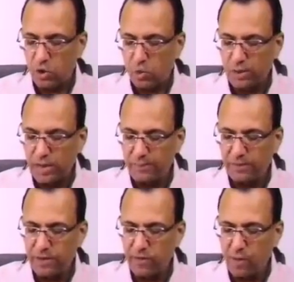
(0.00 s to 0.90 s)
What
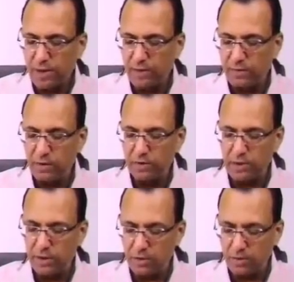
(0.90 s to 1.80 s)
happens in Wallenberg
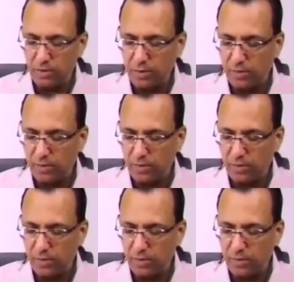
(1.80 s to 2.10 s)
syndrome?